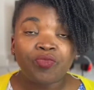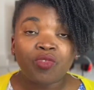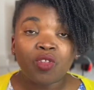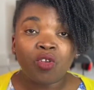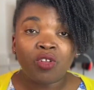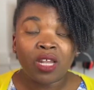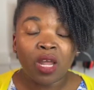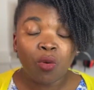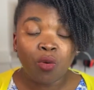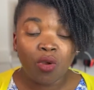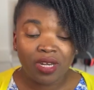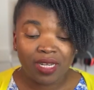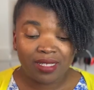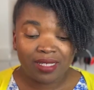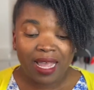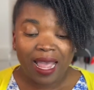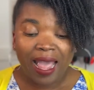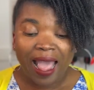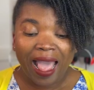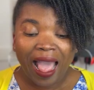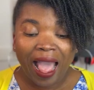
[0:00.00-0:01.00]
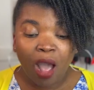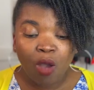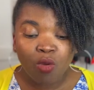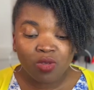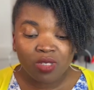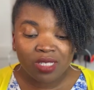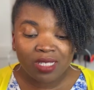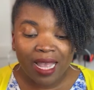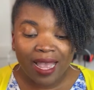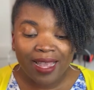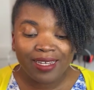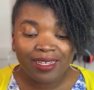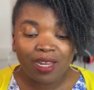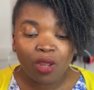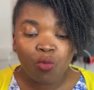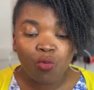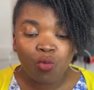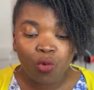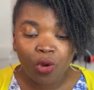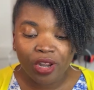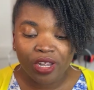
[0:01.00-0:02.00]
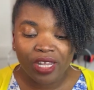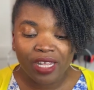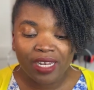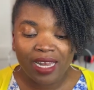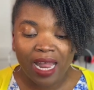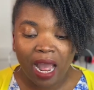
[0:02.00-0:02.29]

Another one is outside the working